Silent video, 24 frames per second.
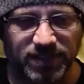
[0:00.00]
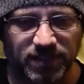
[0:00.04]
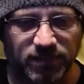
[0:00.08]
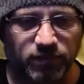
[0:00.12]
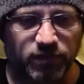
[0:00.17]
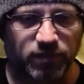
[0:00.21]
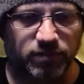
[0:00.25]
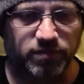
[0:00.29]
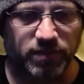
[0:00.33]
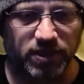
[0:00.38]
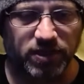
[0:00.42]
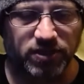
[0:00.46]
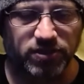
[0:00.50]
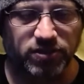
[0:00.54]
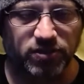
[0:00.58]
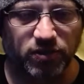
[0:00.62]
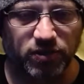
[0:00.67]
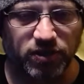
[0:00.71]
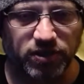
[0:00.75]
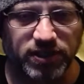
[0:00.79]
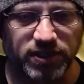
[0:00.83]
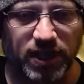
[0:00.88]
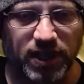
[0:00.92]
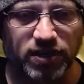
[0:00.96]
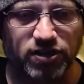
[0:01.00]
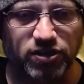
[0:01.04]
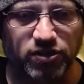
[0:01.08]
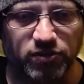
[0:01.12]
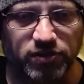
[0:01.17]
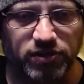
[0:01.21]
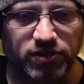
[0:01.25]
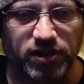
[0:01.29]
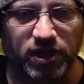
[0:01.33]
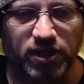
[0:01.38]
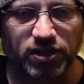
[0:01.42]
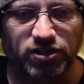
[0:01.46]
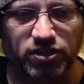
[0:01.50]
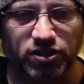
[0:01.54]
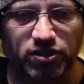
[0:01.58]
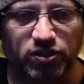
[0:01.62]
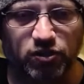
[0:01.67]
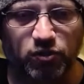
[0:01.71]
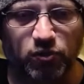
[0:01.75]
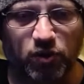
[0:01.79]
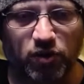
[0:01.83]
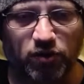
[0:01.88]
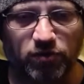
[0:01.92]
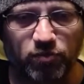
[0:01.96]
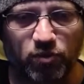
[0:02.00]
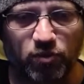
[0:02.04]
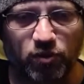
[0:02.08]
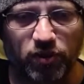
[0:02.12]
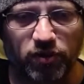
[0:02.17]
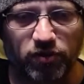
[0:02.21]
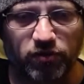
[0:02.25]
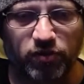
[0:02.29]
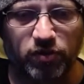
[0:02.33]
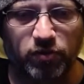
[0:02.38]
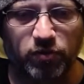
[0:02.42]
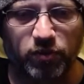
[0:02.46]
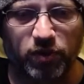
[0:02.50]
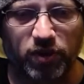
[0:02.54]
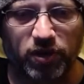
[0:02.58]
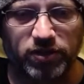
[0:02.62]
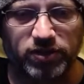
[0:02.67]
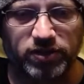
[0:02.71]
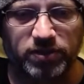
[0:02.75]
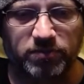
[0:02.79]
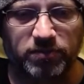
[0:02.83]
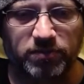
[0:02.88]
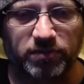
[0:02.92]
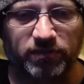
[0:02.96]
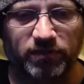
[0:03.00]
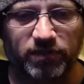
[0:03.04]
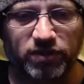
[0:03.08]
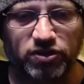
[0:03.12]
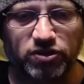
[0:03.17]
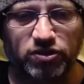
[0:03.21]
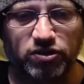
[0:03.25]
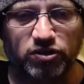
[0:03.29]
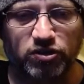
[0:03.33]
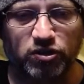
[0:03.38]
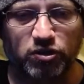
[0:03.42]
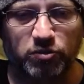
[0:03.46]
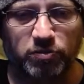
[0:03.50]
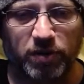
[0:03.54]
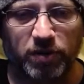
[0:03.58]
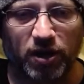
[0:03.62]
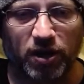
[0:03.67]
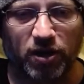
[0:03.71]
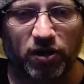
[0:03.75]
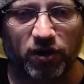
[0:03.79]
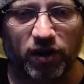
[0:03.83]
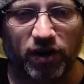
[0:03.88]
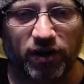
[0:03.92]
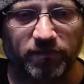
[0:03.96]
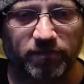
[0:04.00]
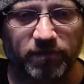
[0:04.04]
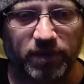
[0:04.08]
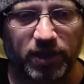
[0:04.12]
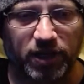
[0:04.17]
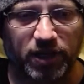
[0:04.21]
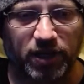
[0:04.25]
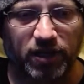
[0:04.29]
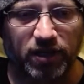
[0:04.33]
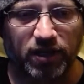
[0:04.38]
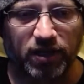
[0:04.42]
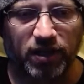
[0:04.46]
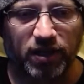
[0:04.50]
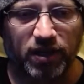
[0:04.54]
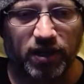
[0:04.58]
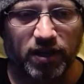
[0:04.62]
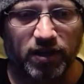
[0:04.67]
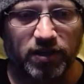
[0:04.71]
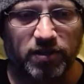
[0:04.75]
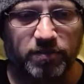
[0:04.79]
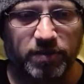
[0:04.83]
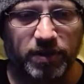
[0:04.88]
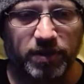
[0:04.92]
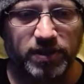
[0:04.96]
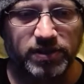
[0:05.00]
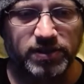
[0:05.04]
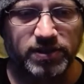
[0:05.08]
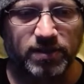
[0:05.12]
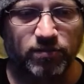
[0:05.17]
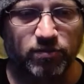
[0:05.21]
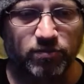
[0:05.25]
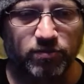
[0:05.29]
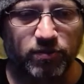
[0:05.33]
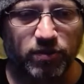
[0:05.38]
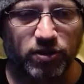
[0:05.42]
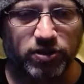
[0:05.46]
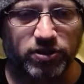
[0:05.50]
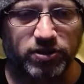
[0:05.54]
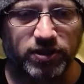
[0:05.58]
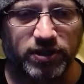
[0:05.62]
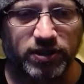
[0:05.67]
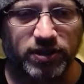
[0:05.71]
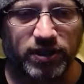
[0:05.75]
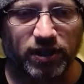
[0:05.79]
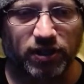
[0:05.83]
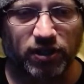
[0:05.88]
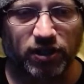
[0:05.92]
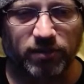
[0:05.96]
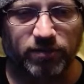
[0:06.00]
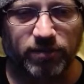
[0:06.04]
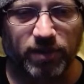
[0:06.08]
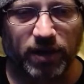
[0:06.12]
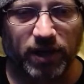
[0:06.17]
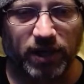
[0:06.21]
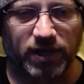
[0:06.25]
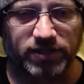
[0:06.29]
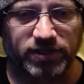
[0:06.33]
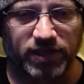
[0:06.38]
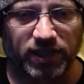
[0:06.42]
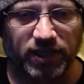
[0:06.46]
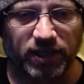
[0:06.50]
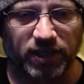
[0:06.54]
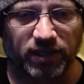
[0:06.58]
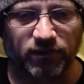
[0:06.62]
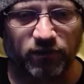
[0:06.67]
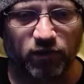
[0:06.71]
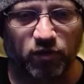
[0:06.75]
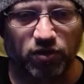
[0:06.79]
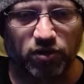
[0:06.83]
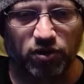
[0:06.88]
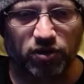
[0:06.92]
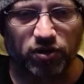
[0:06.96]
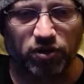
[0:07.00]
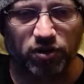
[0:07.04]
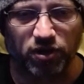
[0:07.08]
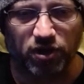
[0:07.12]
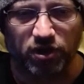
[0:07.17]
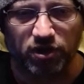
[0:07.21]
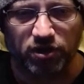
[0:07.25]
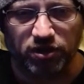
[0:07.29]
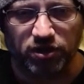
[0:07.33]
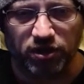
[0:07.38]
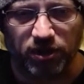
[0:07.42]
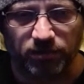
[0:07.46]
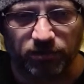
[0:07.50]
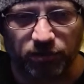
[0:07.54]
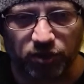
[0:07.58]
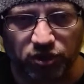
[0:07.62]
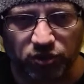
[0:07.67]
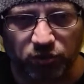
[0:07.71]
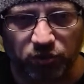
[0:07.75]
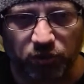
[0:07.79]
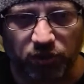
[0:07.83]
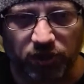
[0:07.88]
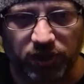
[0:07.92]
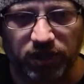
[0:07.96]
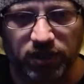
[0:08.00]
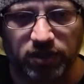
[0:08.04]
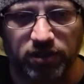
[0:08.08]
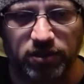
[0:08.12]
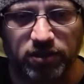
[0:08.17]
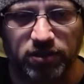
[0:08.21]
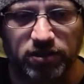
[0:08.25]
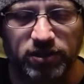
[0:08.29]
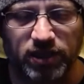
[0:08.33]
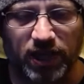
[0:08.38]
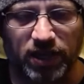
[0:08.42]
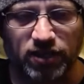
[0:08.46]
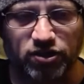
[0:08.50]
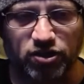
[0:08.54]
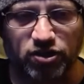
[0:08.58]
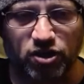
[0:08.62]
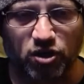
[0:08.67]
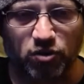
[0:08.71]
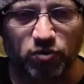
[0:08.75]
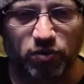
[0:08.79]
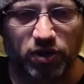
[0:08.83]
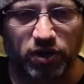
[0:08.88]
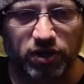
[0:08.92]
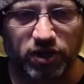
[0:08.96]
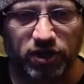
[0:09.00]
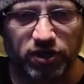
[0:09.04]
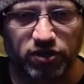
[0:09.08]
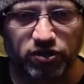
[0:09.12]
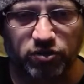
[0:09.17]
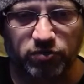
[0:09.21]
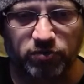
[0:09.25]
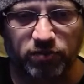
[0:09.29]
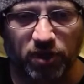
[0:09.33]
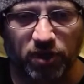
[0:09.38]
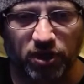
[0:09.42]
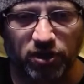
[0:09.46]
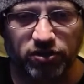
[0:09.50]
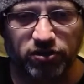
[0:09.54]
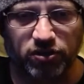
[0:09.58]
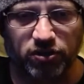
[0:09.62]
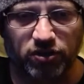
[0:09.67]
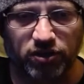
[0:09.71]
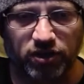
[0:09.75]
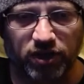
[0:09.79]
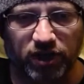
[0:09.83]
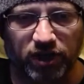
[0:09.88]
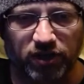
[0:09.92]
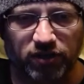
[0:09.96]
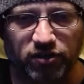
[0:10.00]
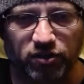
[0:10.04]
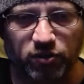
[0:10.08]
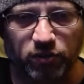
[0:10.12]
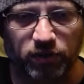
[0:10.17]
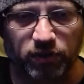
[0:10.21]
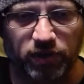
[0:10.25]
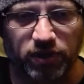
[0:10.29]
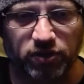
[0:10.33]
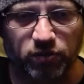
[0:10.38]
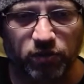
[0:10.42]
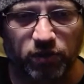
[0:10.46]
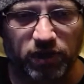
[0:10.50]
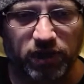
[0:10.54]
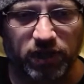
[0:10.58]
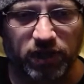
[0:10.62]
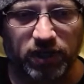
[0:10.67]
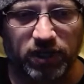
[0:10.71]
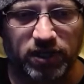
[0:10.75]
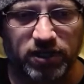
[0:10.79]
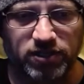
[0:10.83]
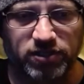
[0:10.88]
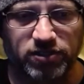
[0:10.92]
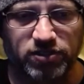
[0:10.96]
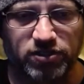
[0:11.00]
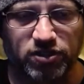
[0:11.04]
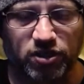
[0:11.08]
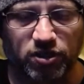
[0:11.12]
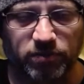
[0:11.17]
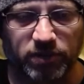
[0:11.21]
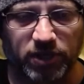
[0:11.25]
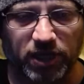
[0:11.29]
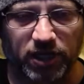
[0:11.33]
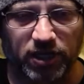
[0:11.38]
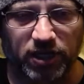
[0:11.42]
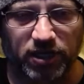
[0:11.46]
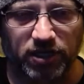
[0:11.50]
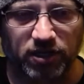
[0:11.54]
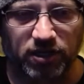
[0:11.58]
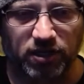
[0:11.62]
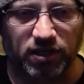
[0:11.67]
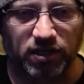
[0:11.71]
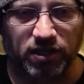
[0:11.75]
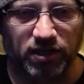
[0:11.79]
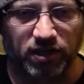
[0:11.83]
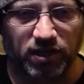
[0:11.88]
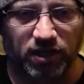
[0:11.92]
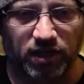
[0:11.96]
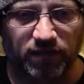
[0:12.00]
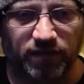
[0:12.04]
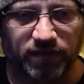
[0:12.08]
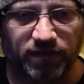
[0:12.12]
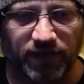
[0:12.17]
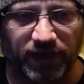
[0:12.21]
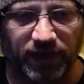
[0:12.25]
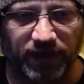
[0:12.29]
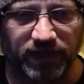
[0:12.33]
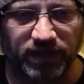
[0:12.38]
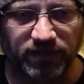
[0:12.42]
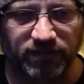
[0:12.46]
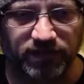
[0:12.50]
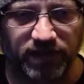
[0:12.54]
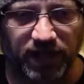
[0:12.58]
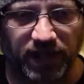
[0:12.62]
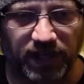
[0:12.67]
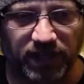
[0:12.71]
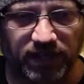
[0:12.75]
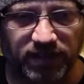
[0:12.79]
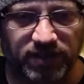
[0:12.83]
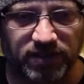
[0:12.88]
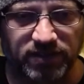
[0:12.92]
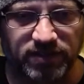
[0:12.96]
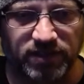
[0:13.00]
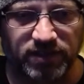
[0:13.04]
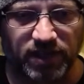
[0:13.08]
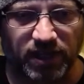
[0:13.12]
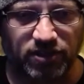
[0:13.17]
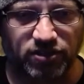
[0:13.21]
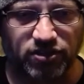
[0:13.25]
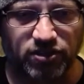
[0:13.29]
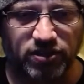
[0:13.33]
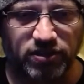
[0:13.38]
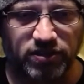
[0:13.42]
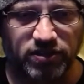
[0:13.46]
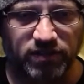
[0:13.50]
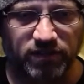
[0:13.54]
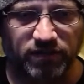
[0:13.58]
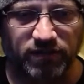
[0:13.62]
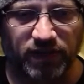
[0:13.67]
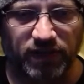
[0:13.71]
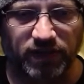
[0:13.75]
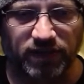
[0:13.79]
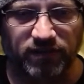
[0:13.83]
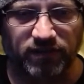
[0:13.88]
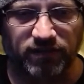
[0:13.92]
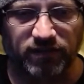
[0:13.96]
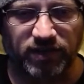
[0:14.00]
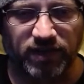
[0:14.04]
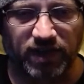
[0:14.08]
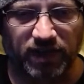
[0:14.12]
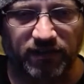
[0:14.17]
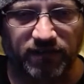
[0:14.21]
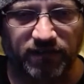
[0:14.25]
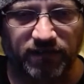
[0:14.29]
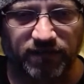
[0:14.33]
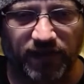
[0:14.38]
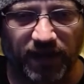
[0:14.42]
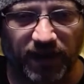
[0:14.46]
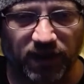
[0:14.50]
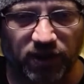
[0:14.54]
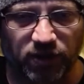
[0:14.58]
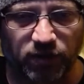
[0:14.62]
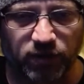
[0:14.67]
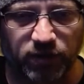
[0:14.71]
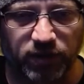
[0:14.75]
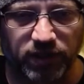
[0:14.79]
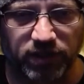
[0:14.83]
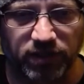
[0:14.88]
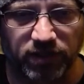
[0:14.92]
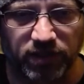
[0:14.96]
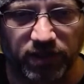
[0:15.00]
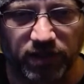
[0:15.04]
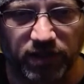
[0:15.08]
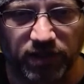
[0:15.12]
with Minnesota statute section 12.31 subdivision 2 paragraph B, the peacetime emergency declared by executive order number 20-01 issued March 13th, 2020 is terminated. Effective date, this section is effective the day following